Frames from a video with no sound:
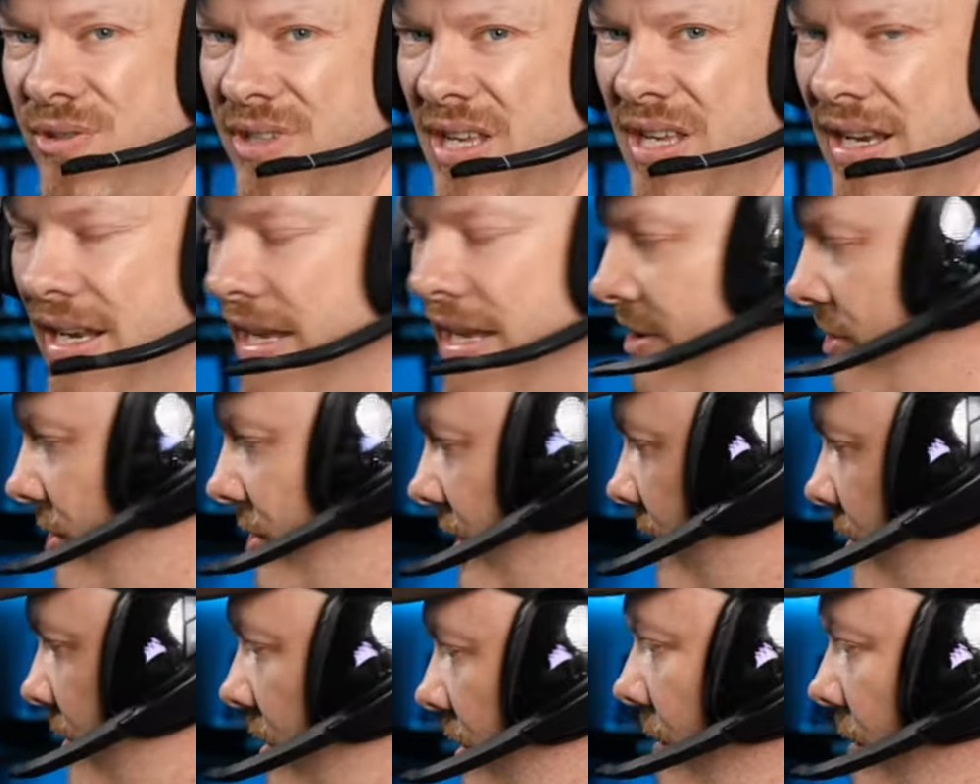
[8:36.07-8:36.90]
that lens yet
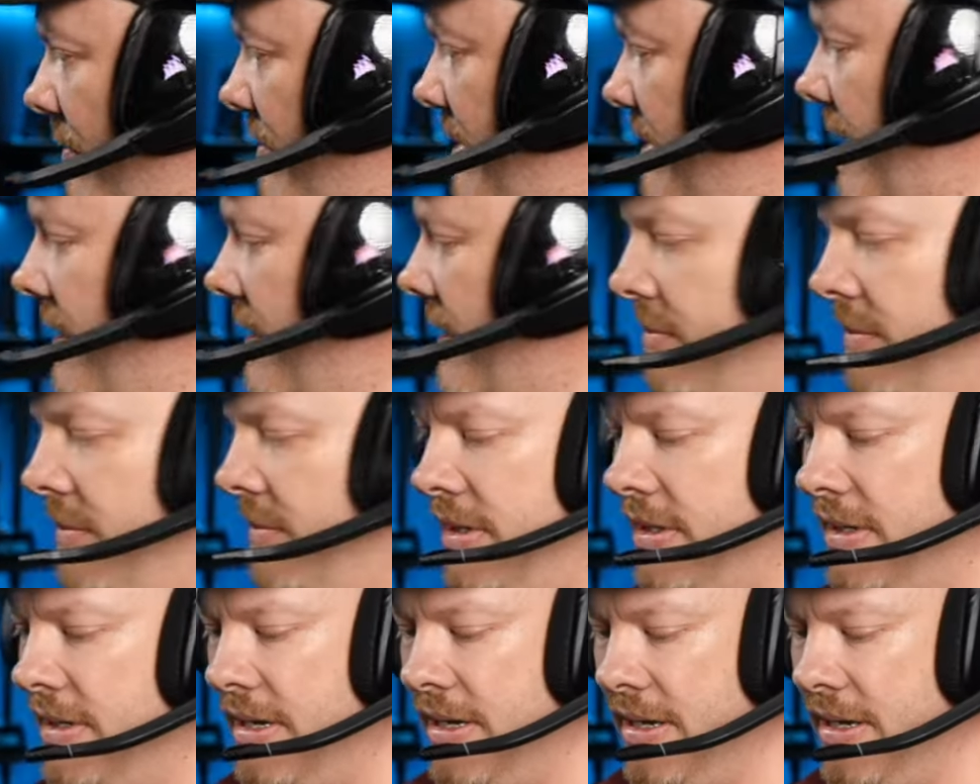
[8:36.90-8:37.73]
because they won't send it me.
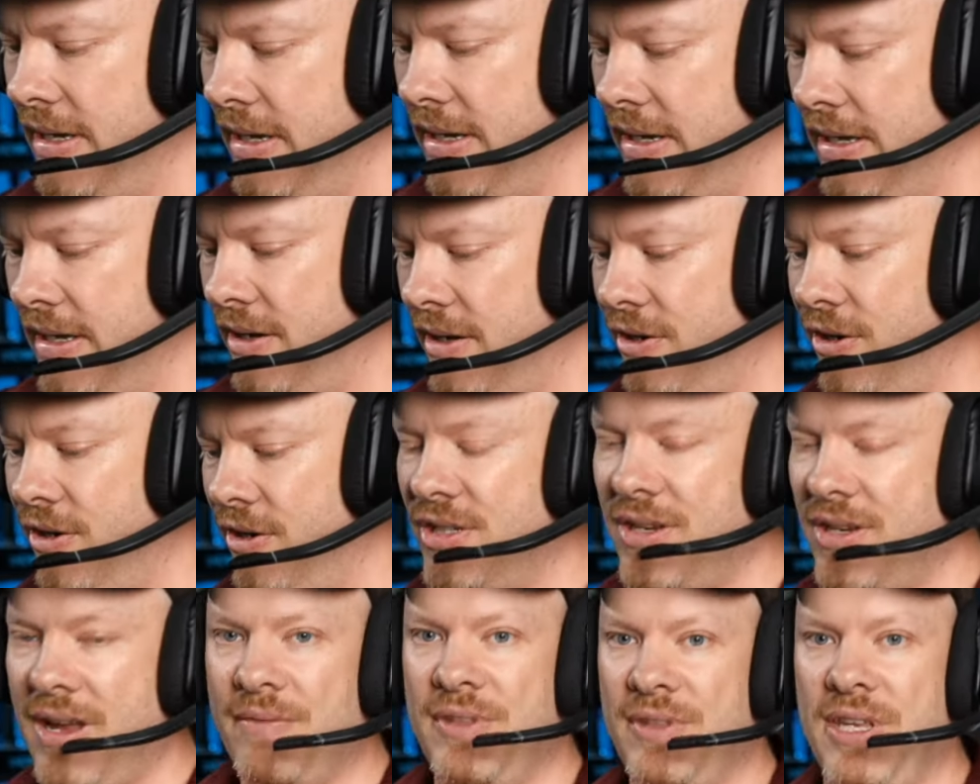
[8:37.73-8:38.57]
I
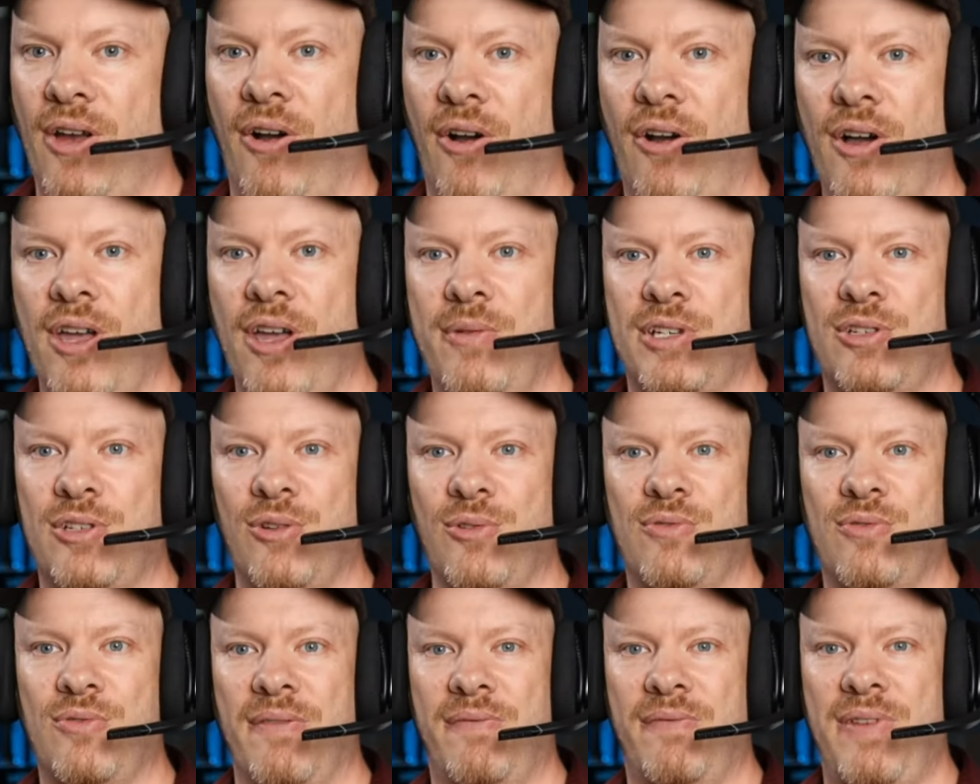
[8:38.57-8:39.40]
also have the Irix
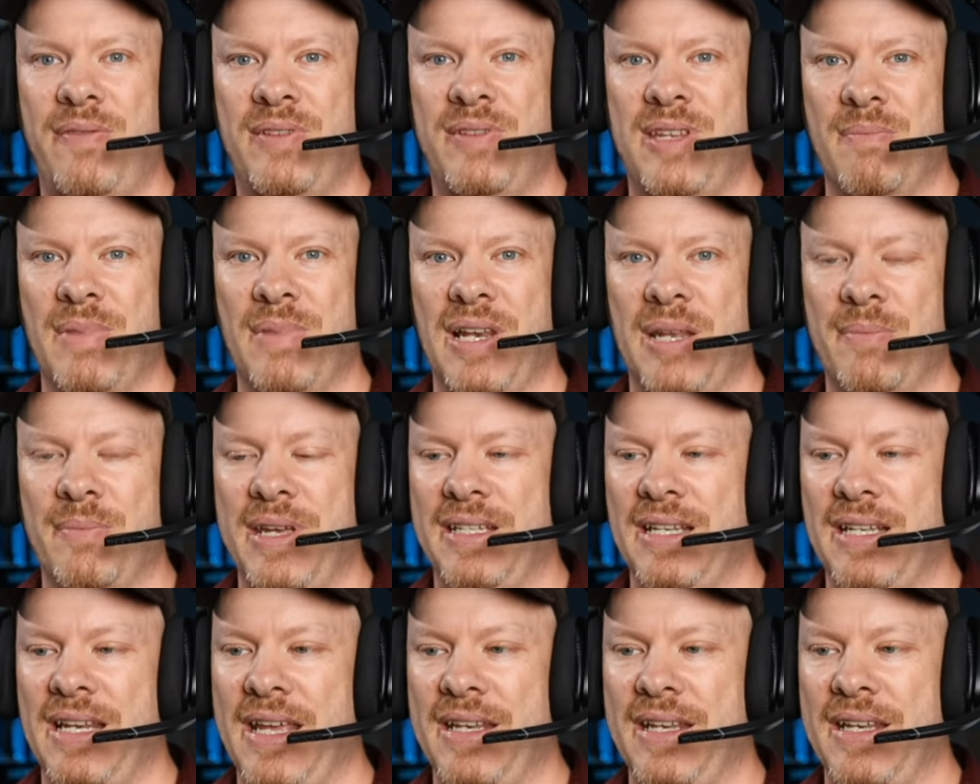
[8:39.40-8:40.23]

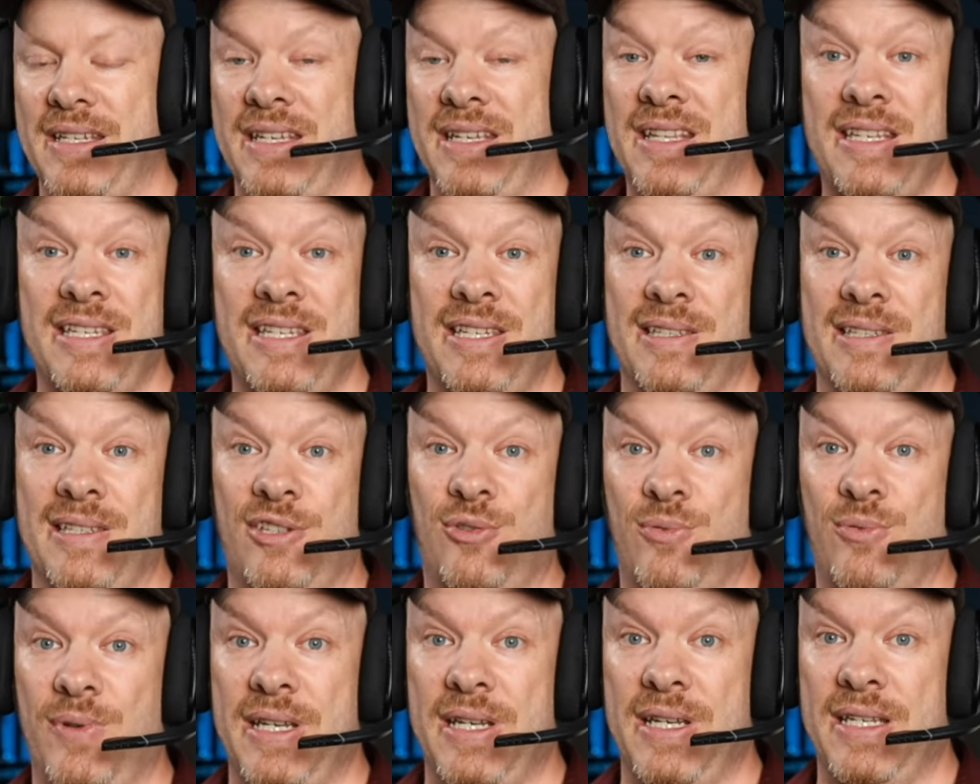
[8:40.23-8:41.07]
150mm lens here. This is a
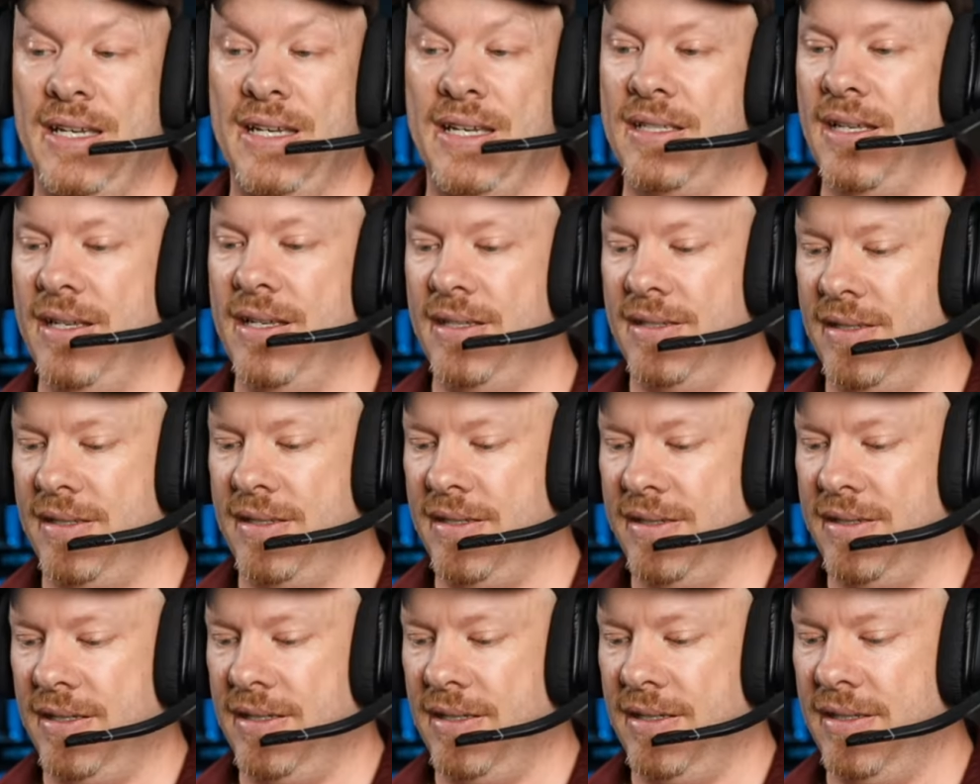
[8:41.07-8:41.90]
sweet ass lens, I tell
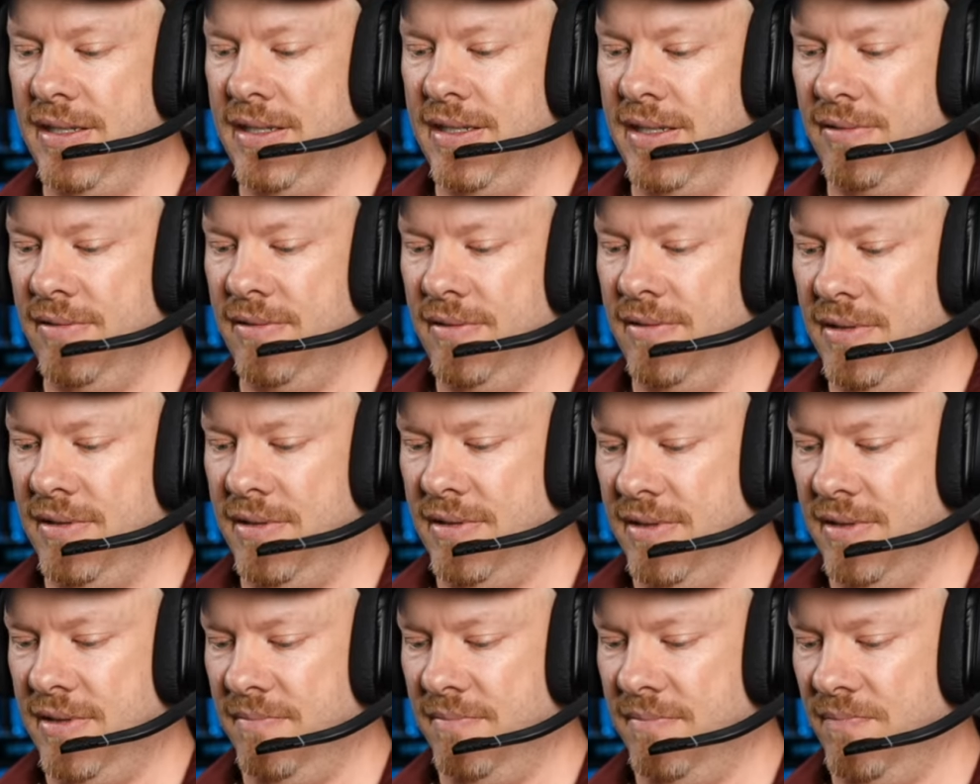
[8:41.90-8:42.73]
you that now.
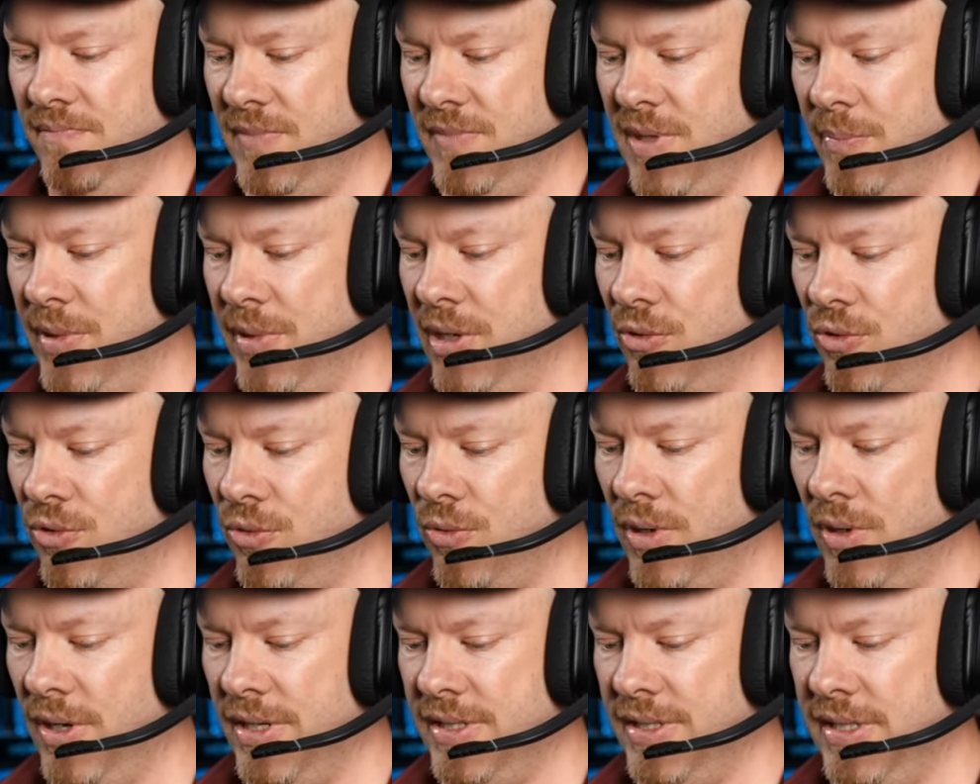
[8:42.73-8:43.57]
Um, the build
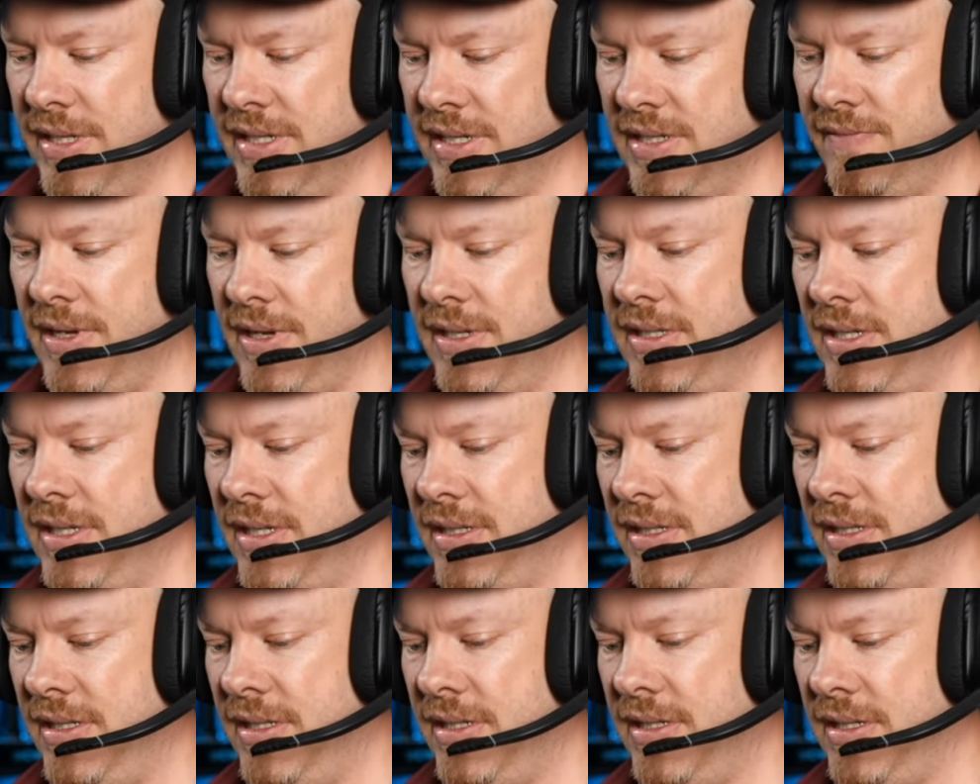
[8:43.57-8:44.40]
quality is
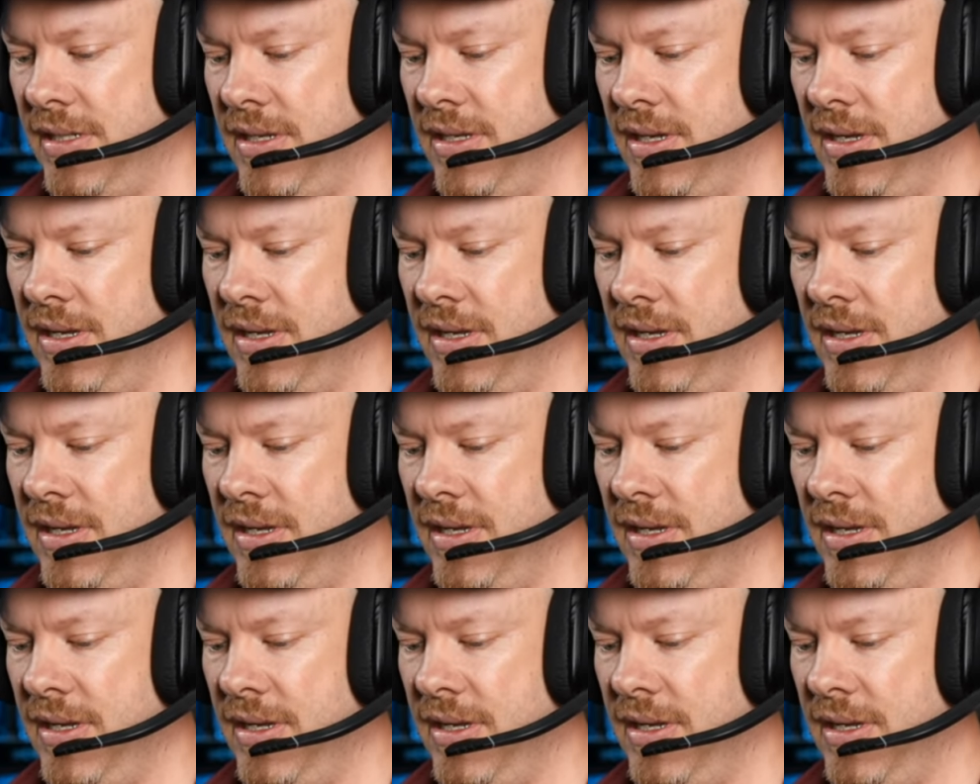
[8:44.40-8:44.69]
fantastic.